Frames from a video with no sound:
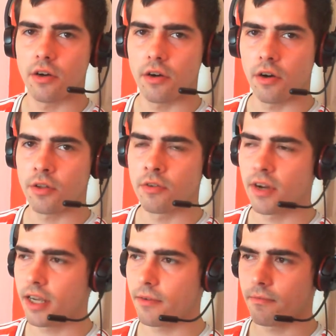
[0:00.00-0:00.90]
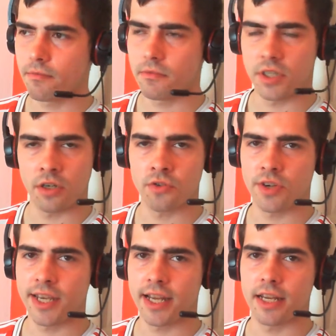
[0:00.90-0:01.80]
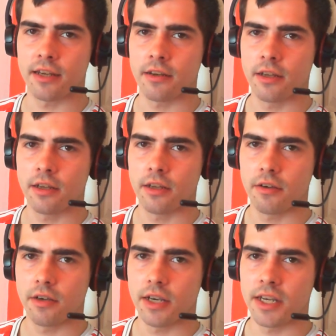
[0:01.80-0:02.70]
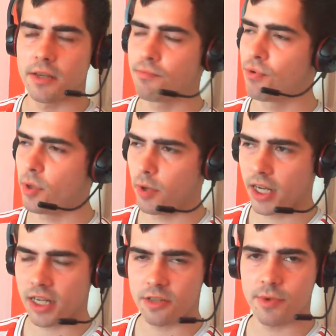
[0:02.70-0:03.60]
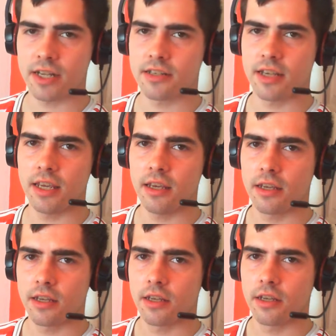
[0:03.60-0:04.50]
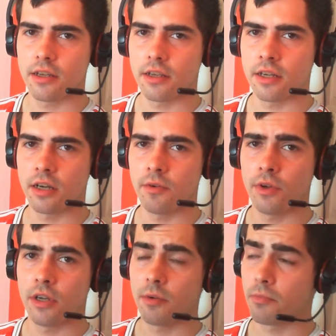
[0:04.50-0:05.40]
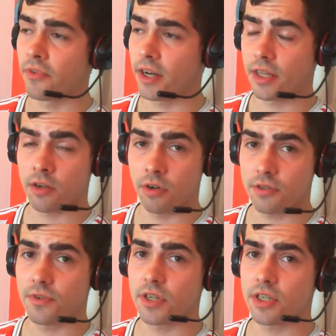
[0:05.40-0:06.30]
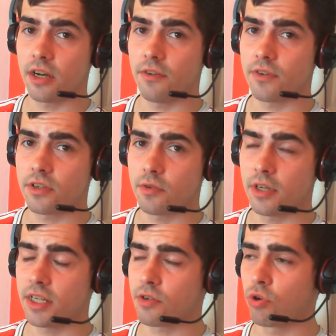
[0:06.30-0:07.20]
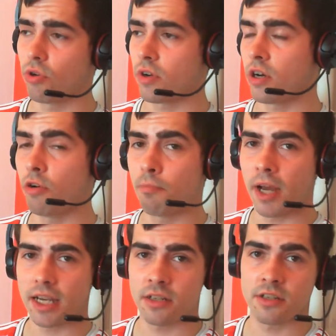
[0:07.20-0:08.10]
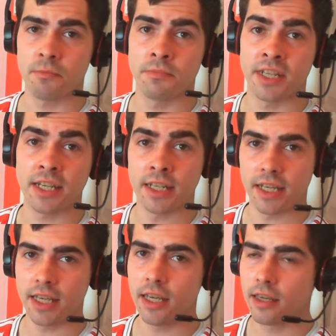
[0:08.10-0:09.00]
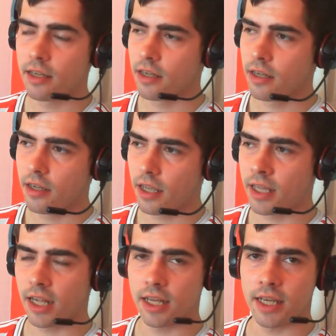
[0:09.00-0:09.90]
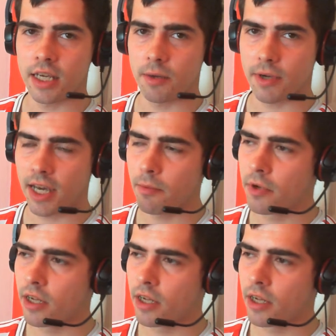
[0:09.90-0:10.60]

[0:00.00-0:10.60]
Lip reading: On the right, DeAndre Yedlin. He did pretty well against Man City, you know, provided the cross for a start for us to at least claw a goal back and some dignity in that League Cup game.